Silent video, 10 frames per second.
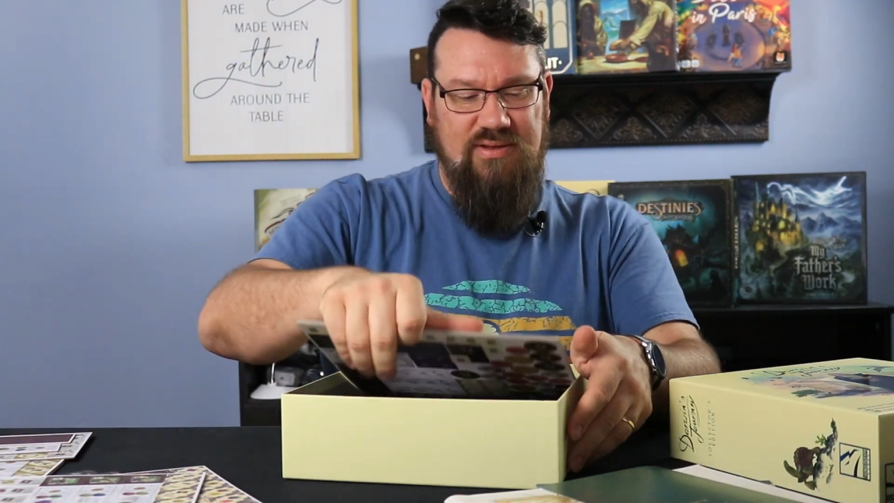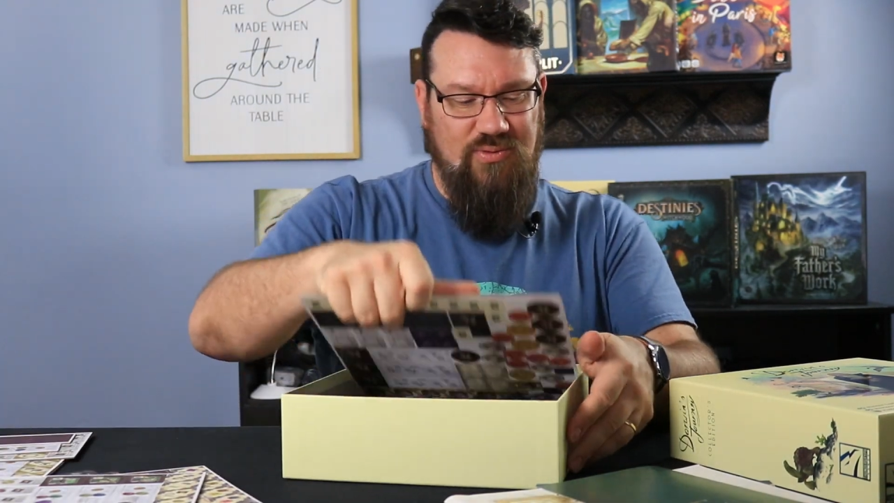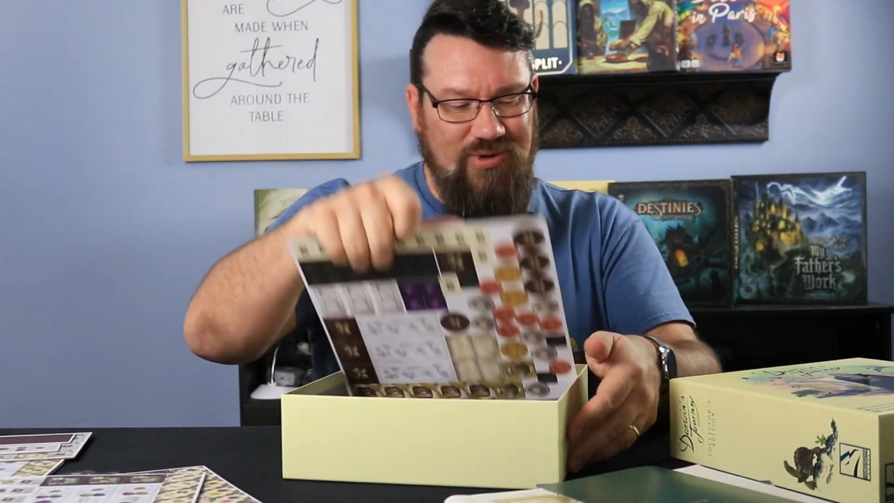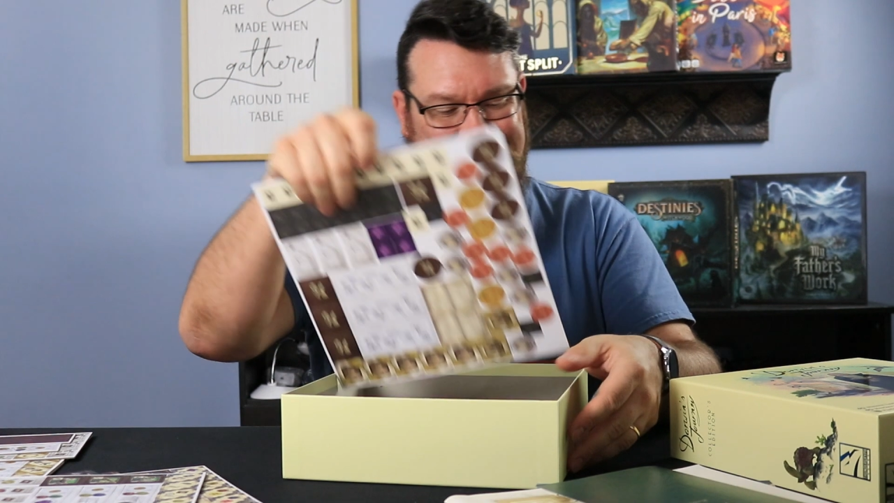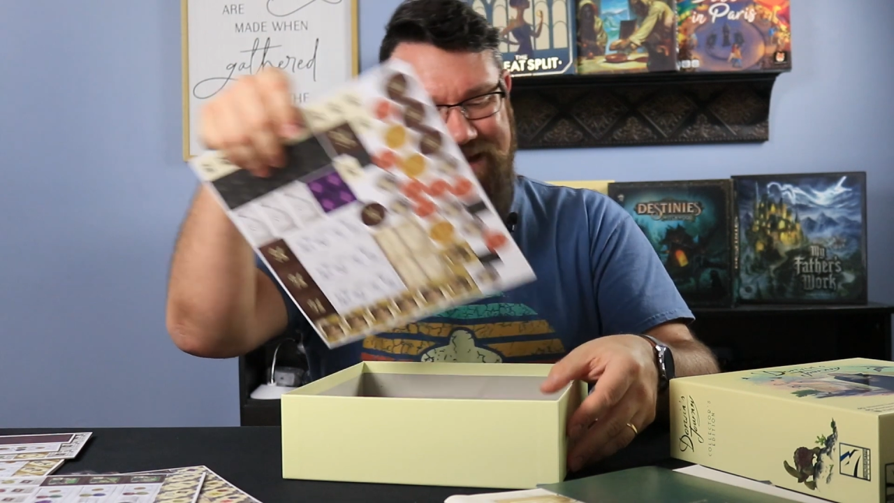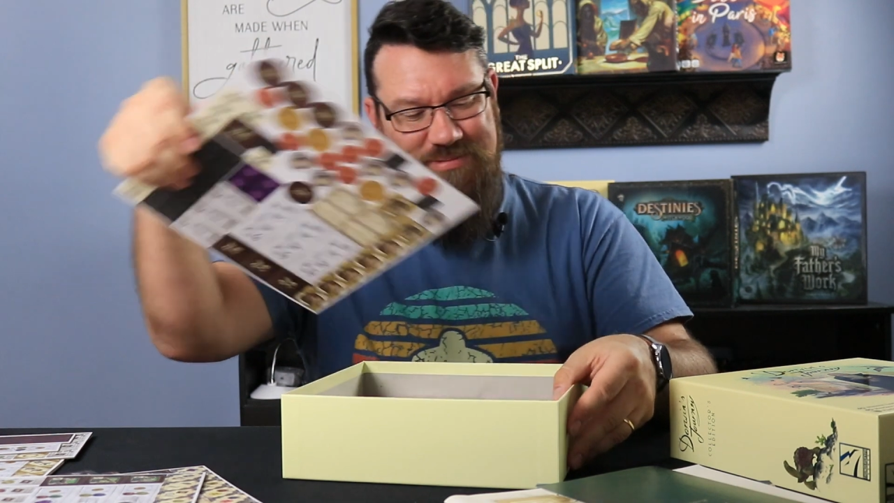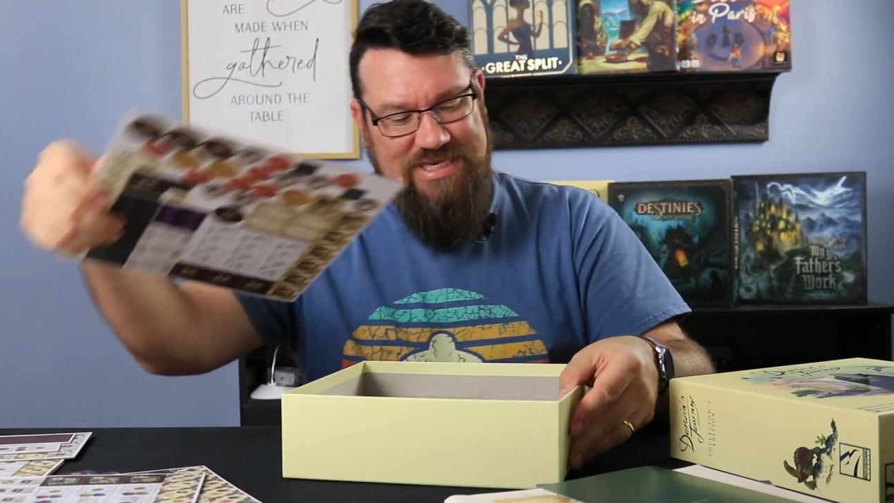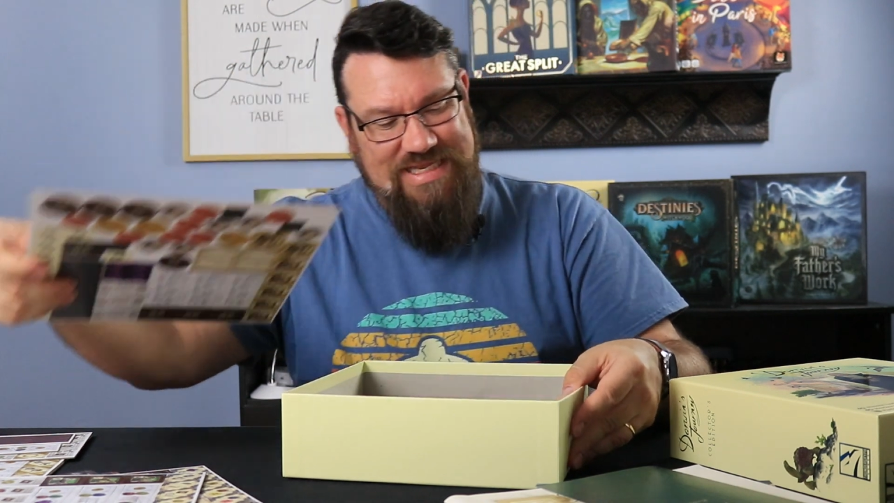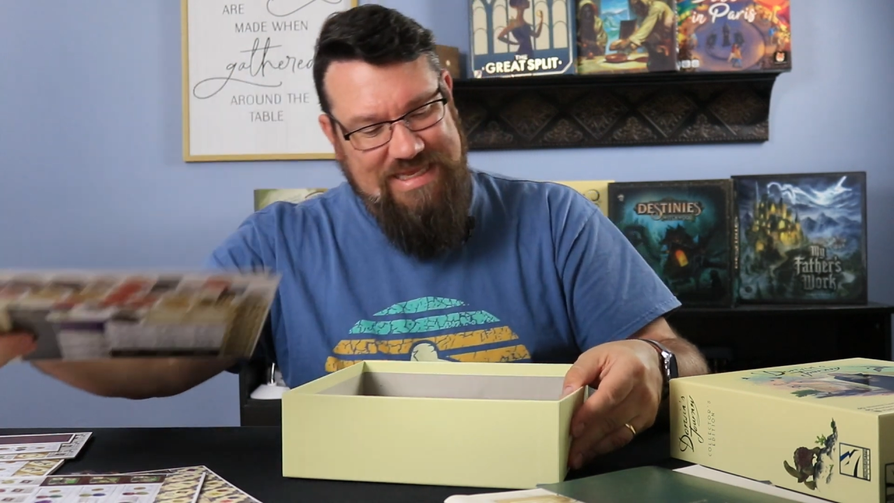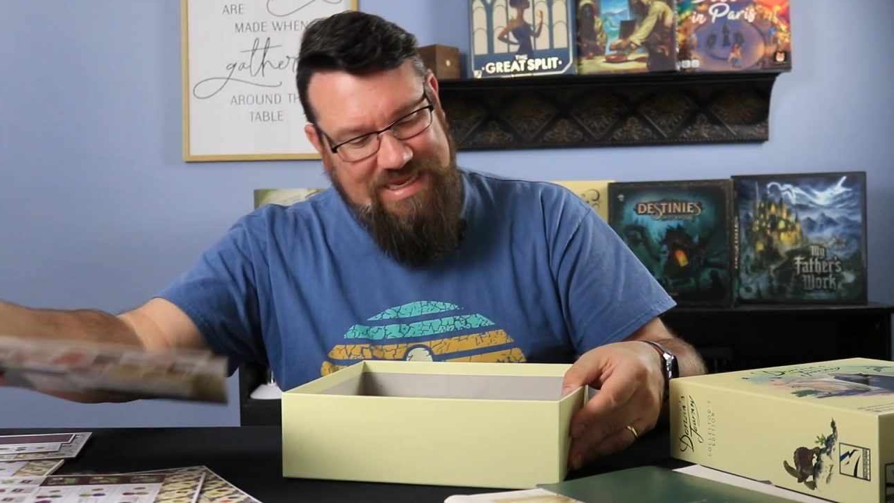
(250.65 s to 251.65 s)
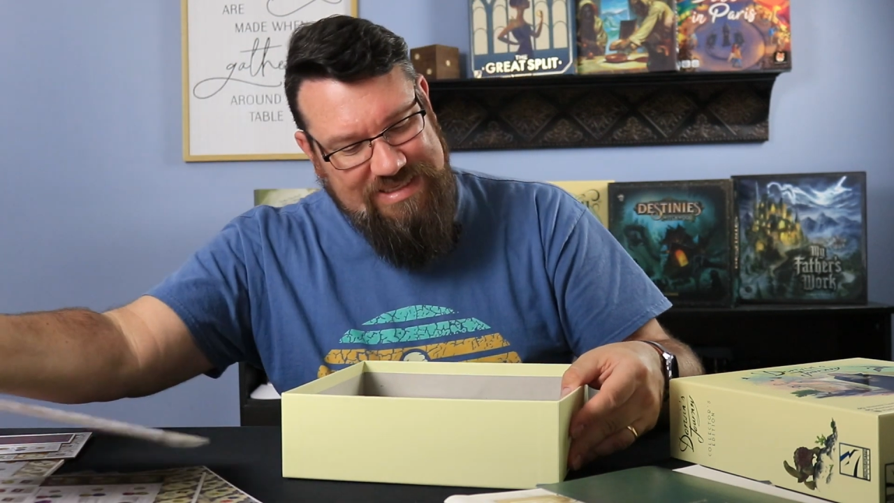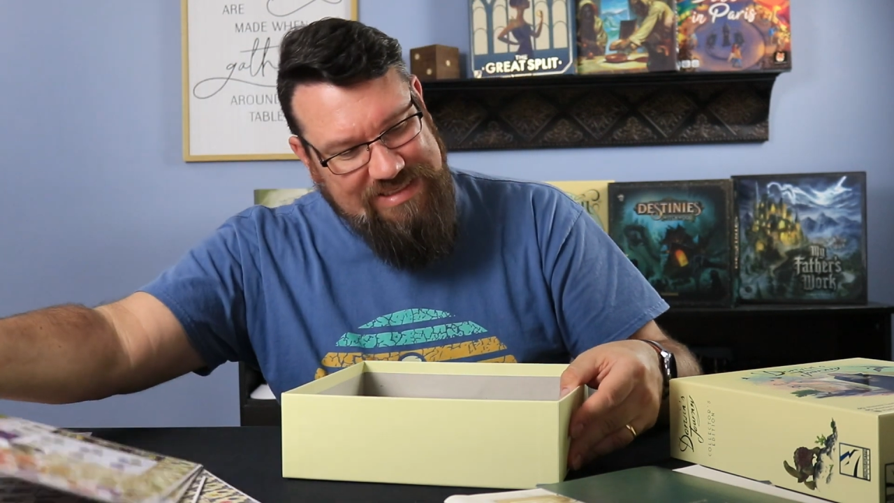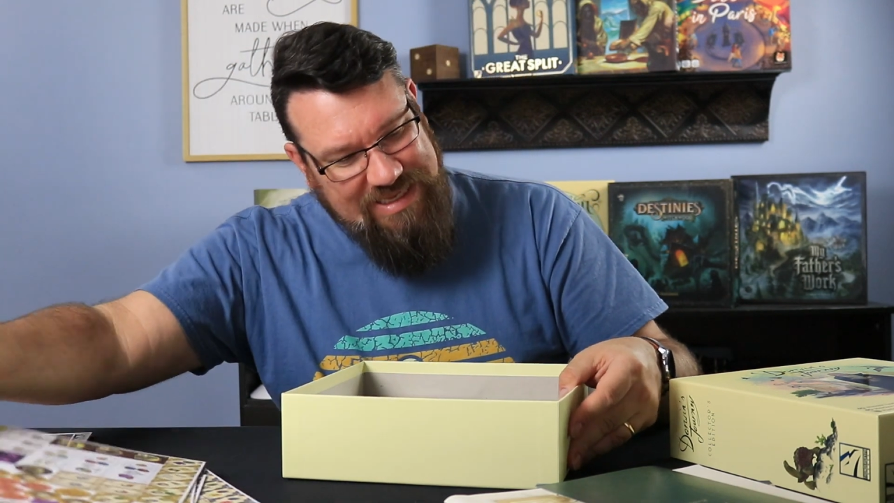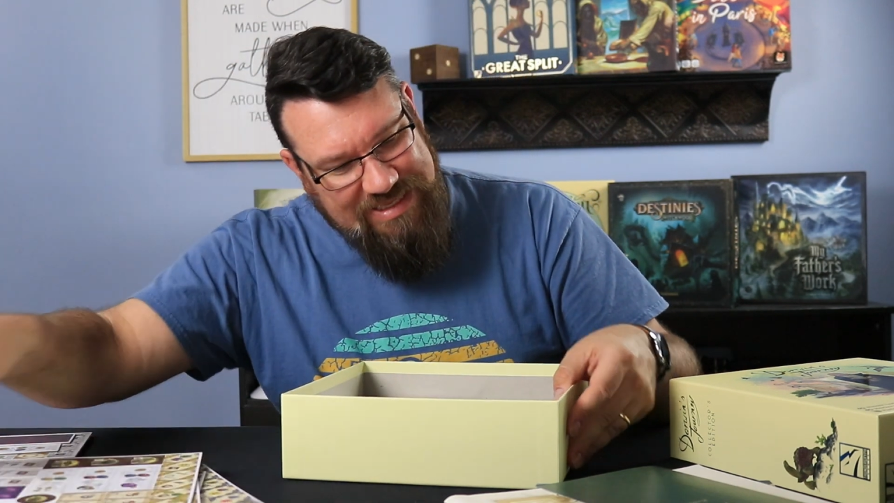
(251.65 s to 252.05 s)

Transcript: What happened to the inside